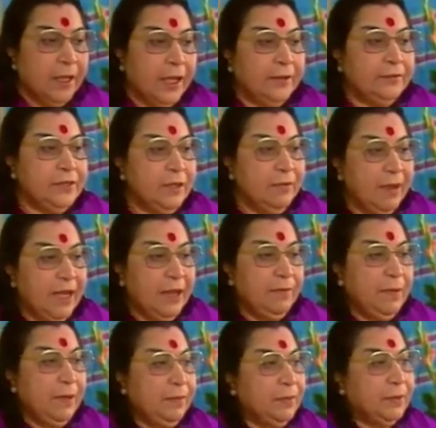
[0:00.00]
I've seen many
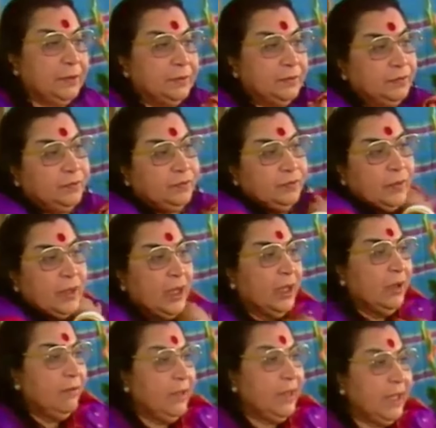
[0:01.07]
people,
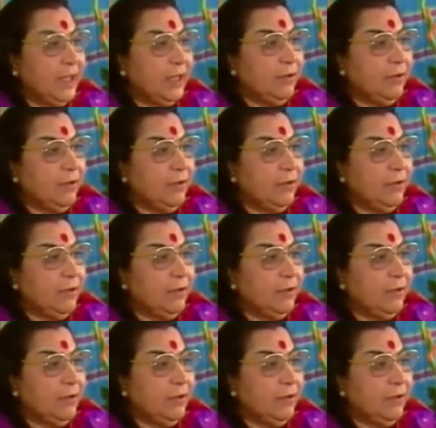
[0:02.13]
when they